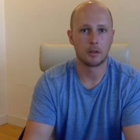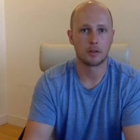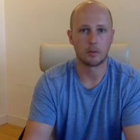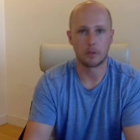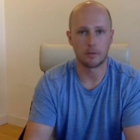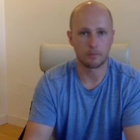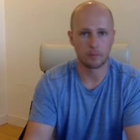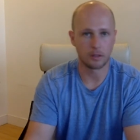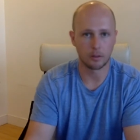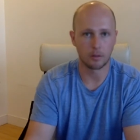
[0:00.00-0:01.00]
So
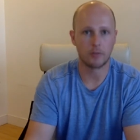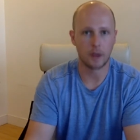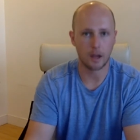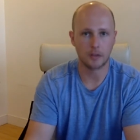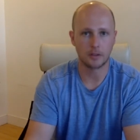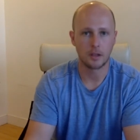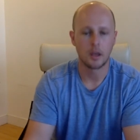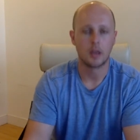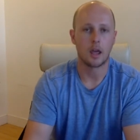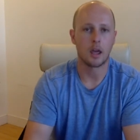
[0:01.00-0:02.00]
we deal with finance,
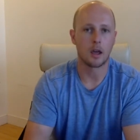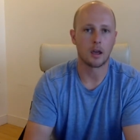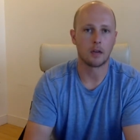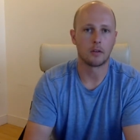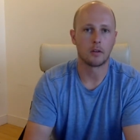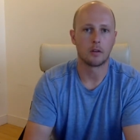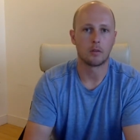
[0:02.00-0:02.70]
and